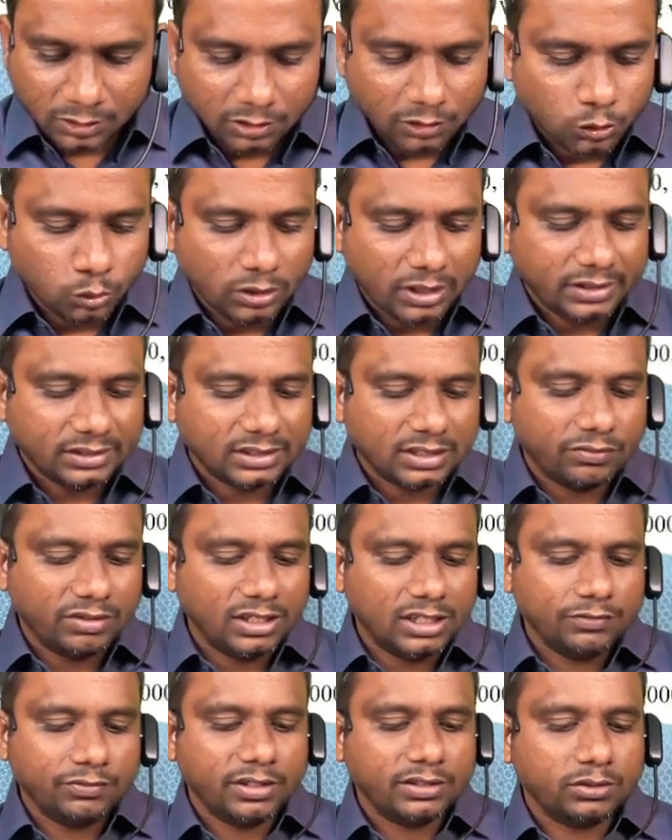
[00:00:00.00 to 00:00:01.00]

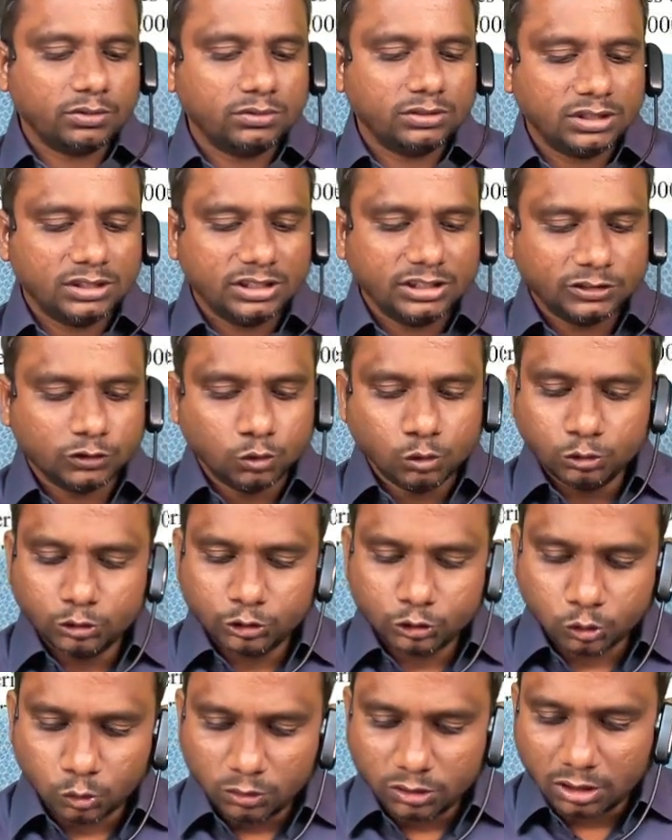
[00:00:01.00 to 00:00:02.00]
2,75,000 is goods
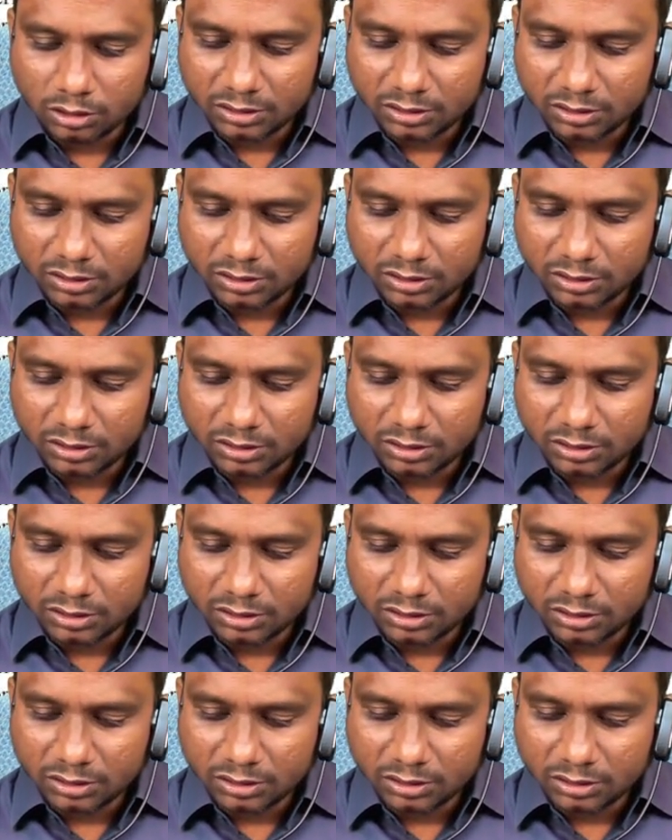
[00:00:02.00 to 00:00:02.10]
sold on